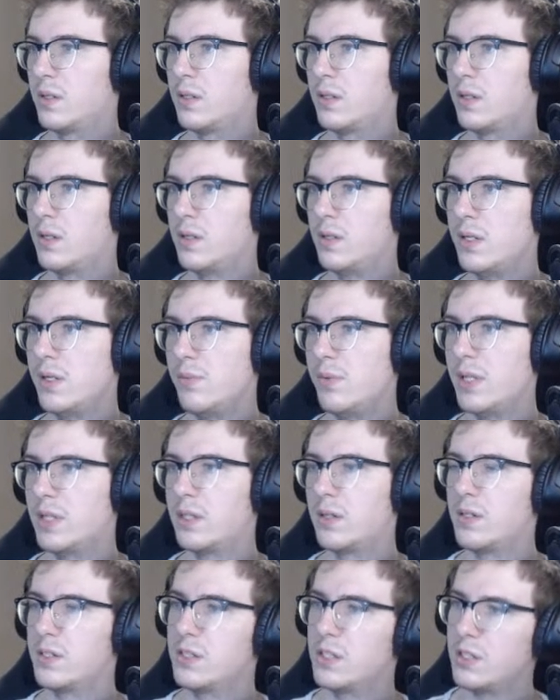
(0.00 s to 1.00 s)
Oh yeah, wait,
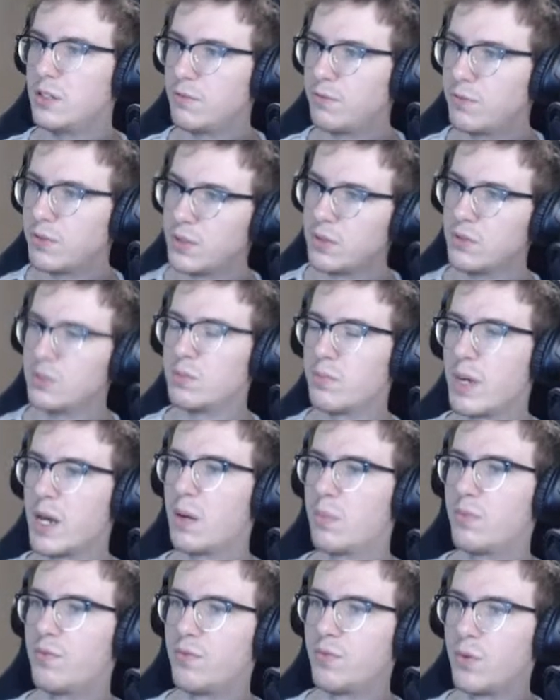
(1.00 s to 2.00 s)
there is a diffuse
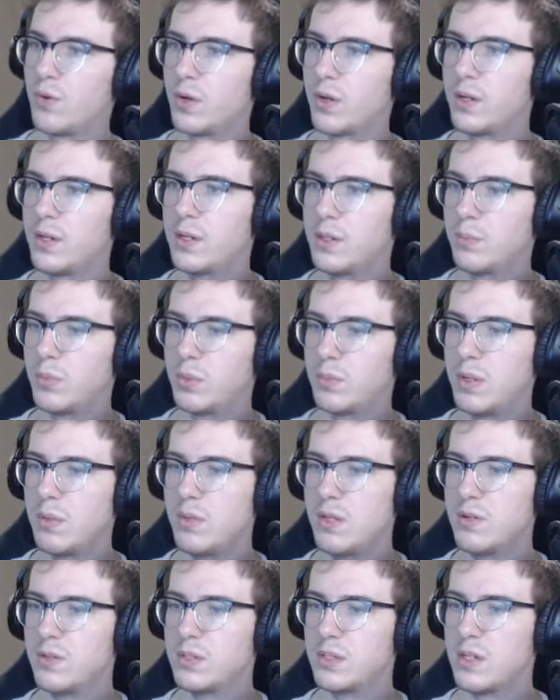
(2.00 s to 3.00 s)
map for it, but maybe
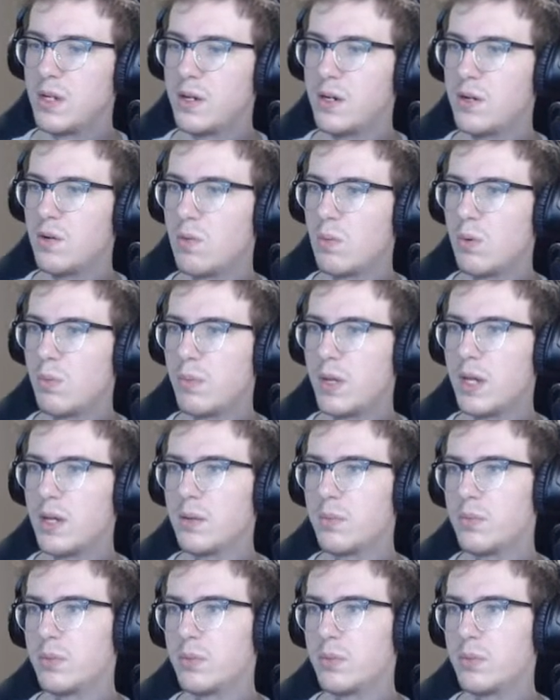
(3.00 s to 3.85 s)
there's not a normal map.